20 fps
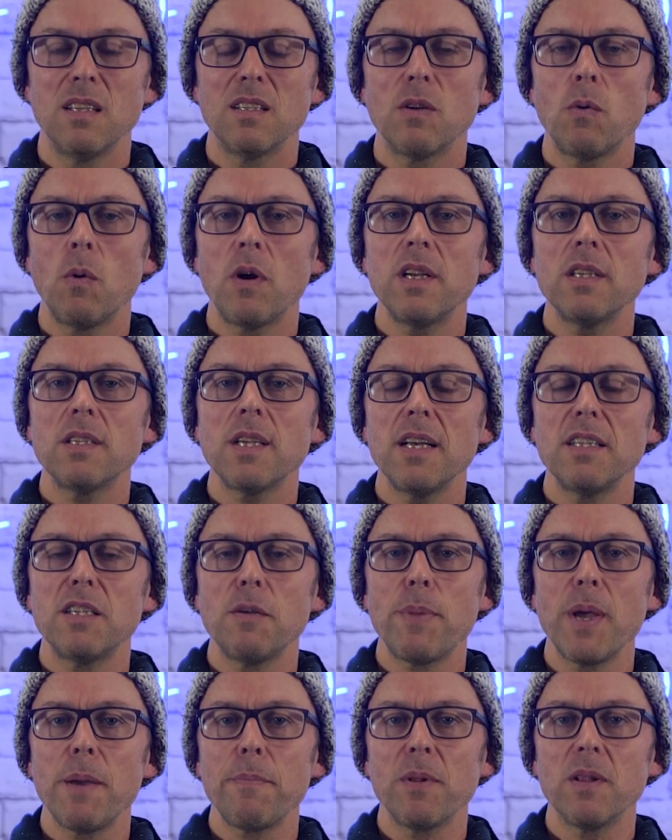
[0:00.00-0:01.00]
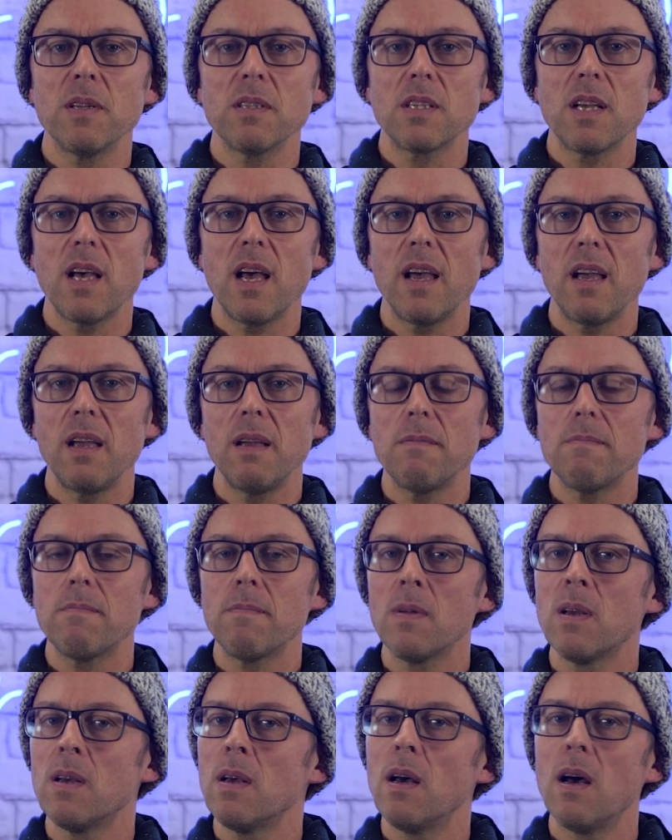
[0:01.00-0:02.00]
So what do you say to people that say,
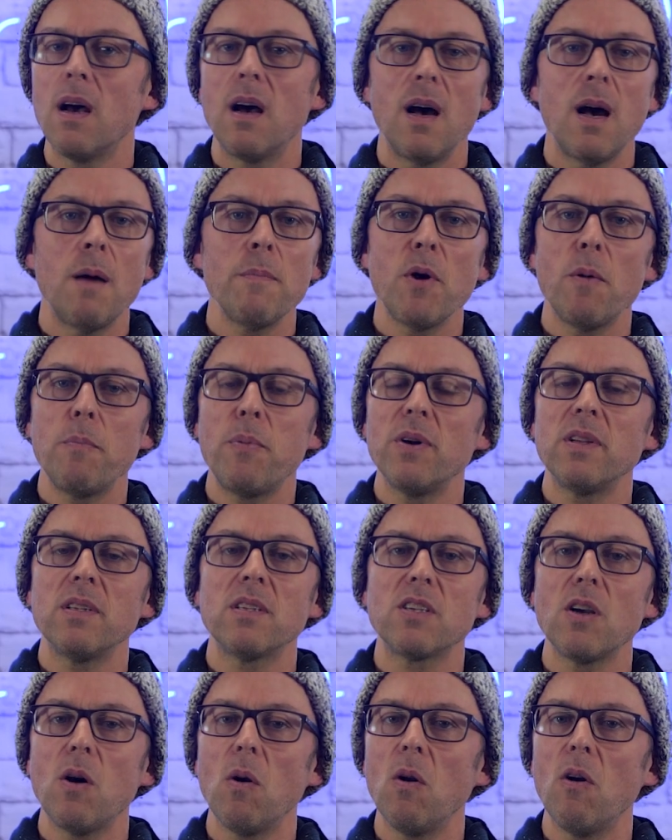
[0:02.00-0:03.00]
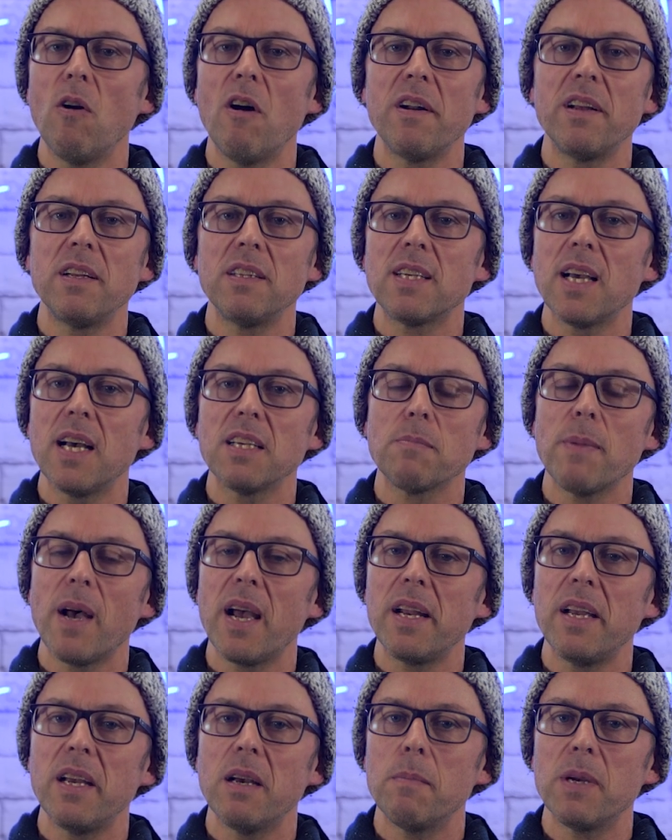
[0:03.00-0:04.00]
I'm not putting solar on in
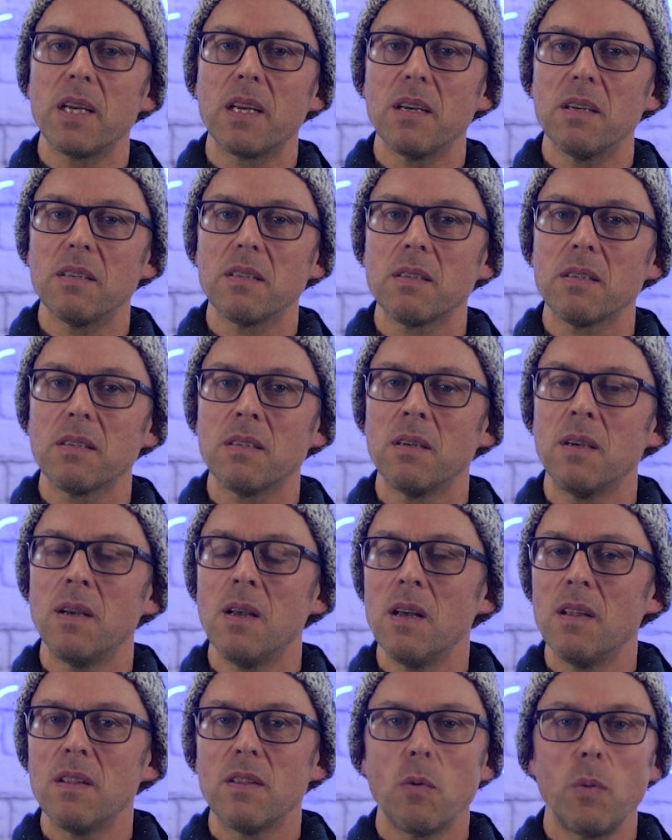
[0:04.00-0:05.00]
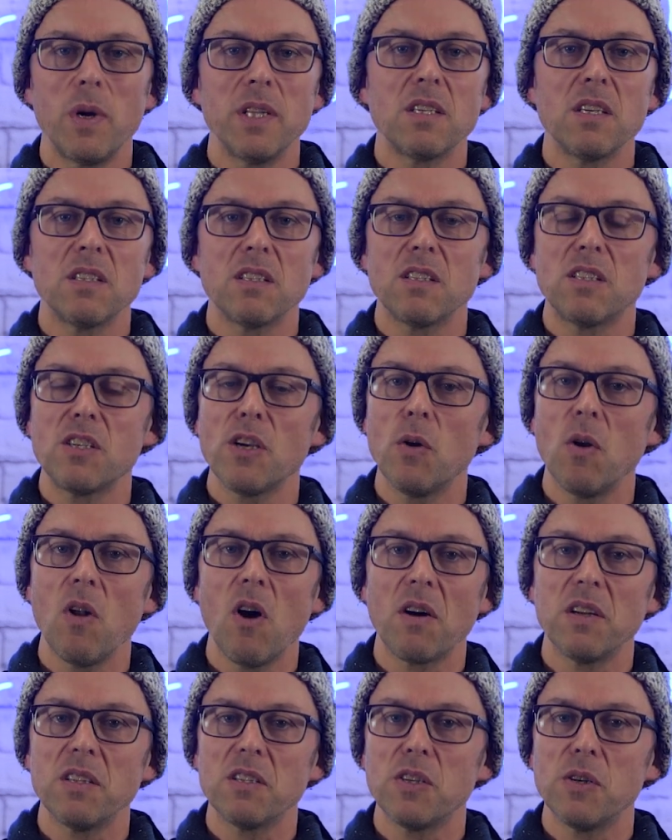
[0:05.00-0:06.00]
Tasmania because the winters are too
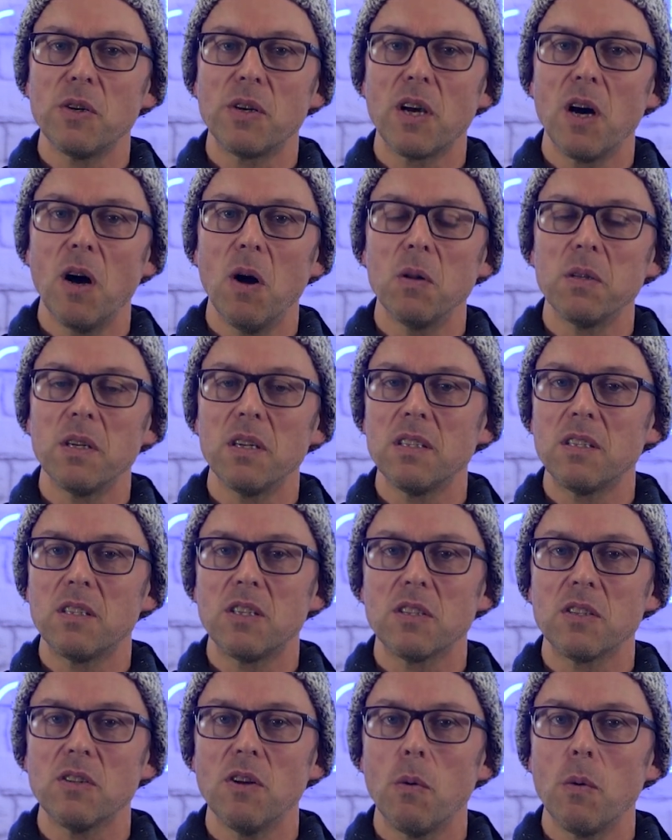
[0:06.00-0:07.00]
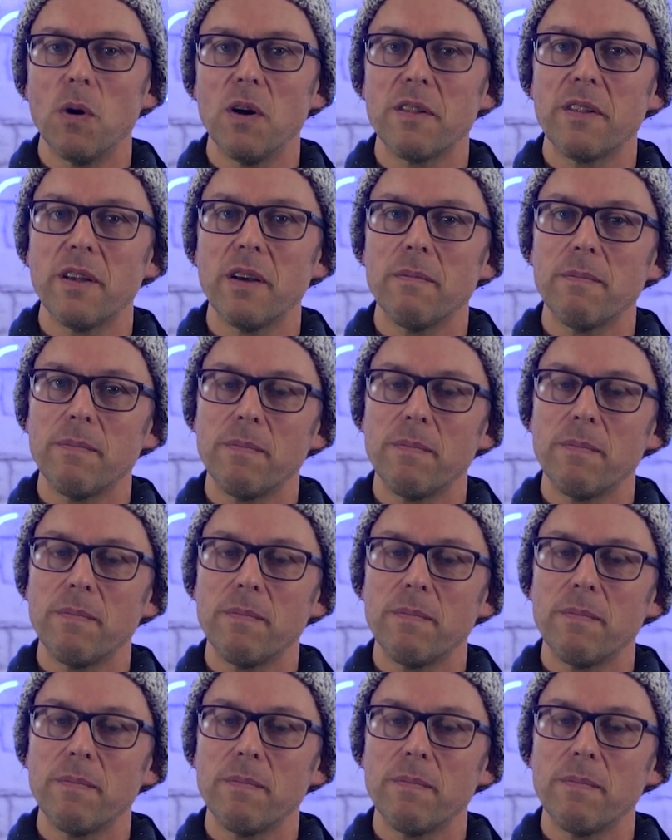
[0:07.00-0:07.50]
long and too cold and it's just not worth it?